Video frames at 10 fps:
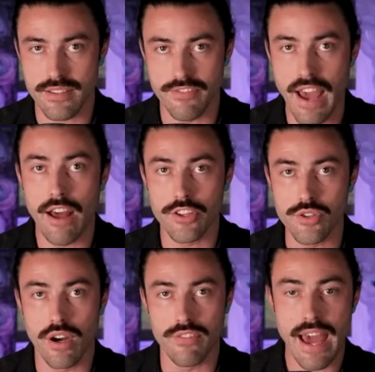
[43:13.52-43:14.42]
the
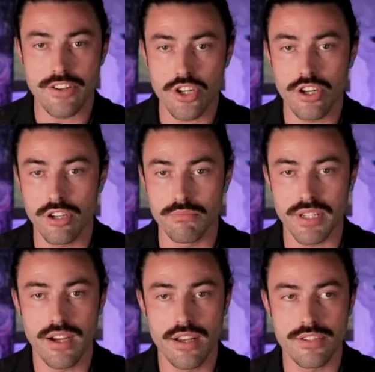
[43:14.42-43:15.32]
value of that term
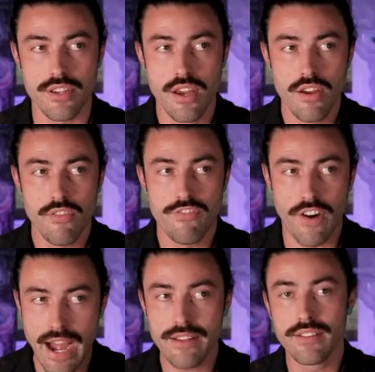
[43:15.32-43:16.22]
because
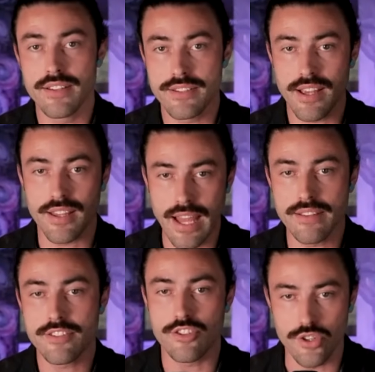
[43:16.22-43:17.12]
violence
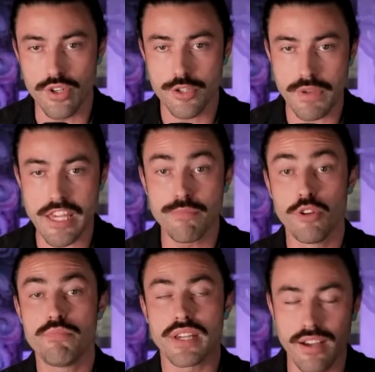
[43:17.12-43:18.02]
against Jewish
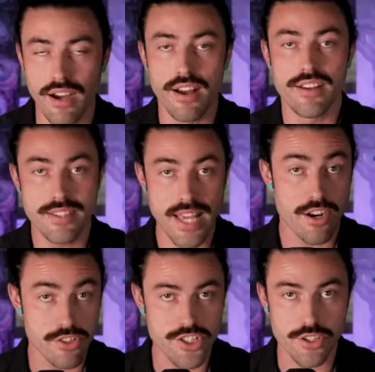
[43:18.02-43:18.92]
people because they
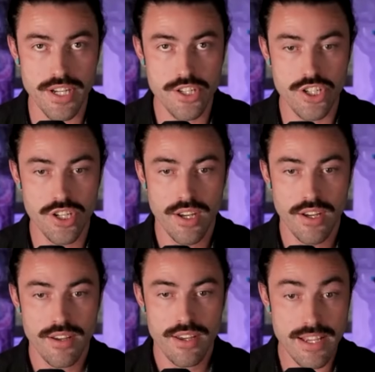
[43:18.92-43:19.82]
are Jewish
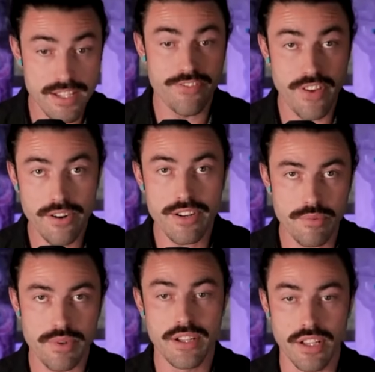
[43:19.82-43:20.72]
is a very
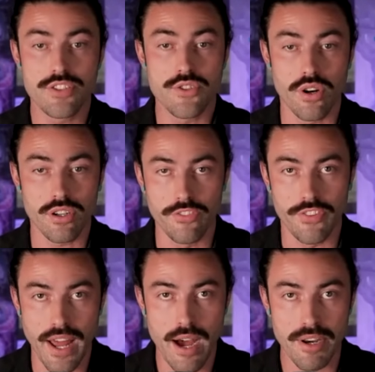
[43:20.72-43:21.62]
real historical
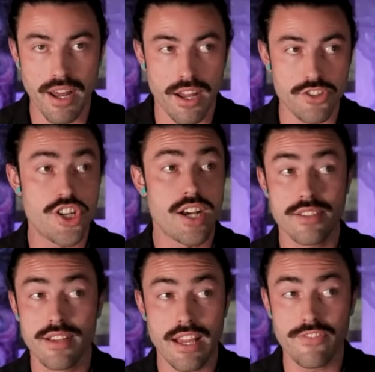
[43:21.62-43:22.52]
phenomenon,
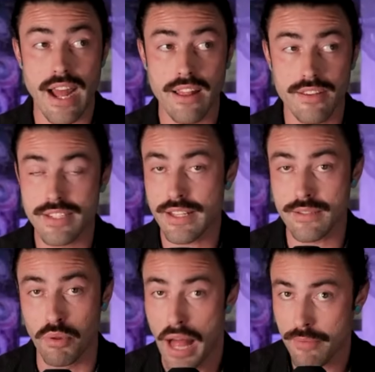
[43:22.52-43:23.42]
just like violence
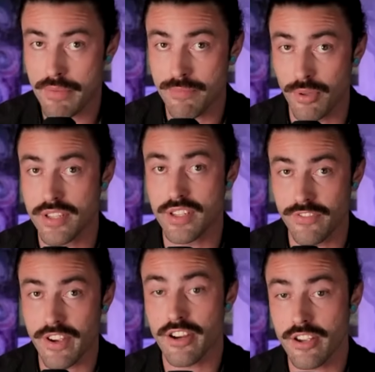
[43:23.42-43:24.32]
against Black people is a
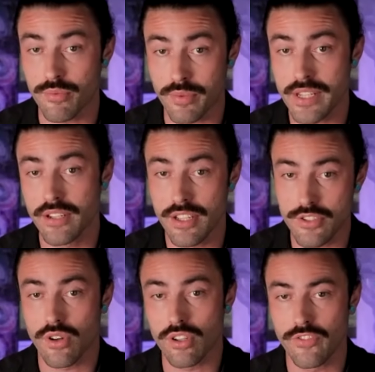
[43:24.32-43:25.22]
very real
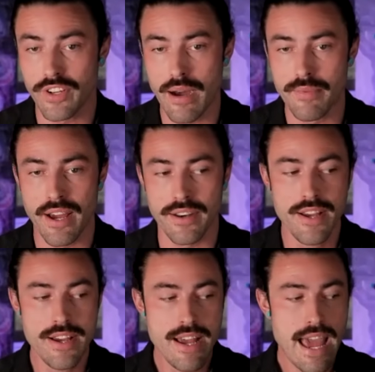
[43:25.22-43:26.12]
historical phenomenon.
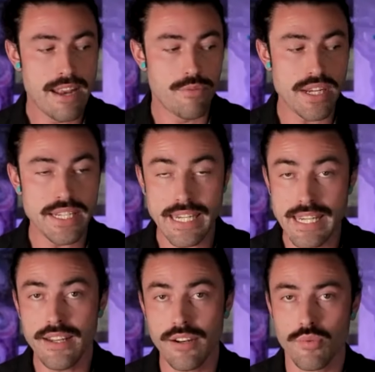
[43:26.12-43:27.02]
And we
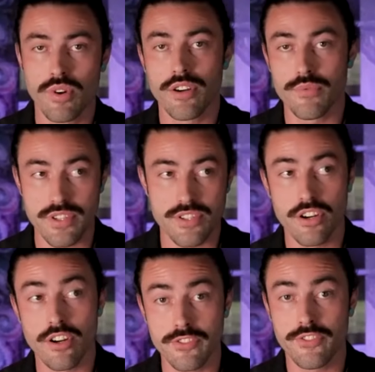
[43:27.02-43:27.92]
need a word
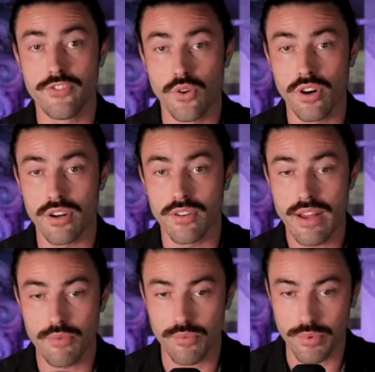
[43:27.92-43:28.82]
reserved for
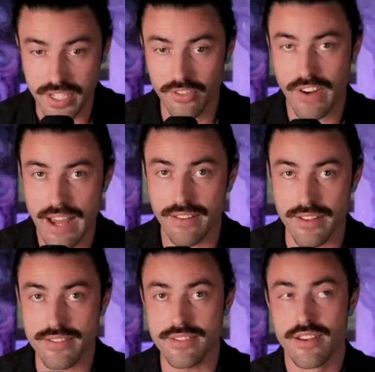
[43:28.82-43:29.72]
real
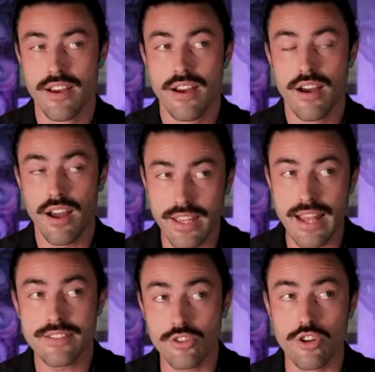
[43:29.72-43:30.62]
violence
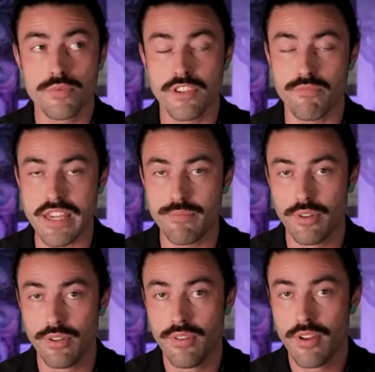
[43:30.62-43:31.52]
against groups of
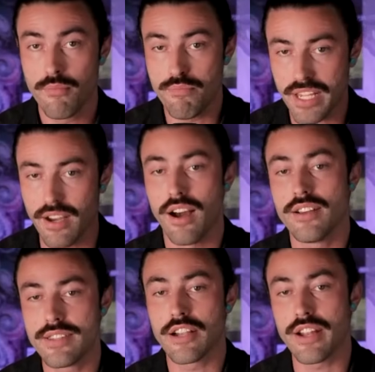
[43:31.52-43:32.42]
people
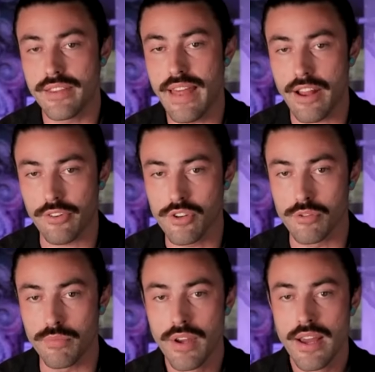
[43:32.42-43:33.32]
because they're in that
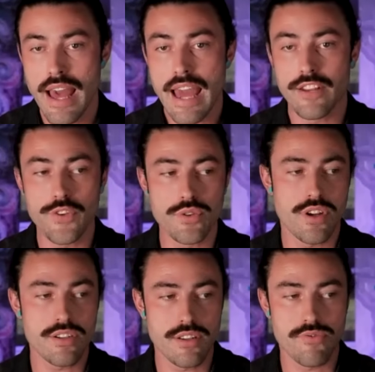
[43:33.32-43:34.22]
group. And if you
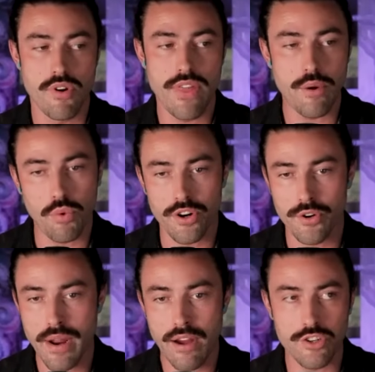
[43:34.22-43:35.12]
start to throw that word
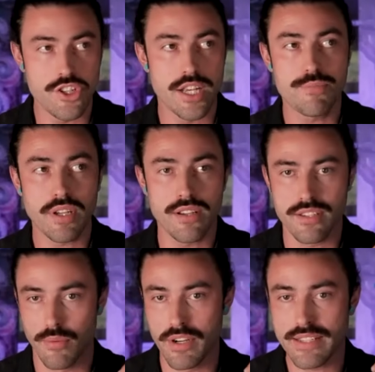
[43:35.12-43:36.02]
around just because
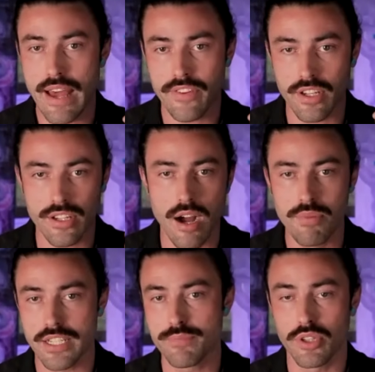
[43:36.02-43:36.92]
someone is having a
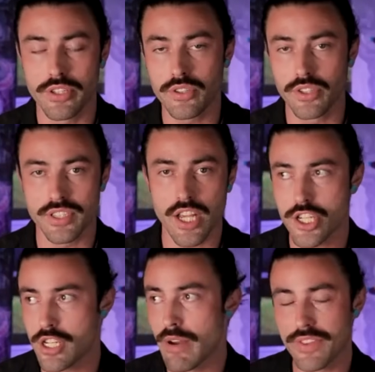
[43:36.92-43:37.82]
complex political
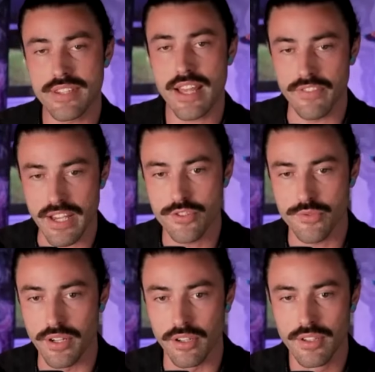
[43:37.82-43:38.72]
discussion about the state of
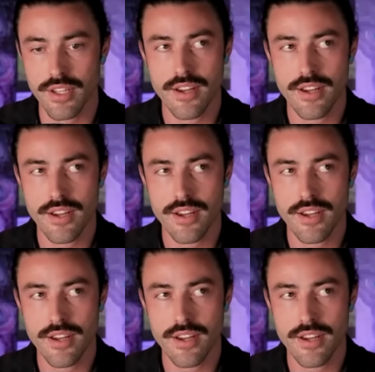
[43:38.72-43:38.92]
Israel,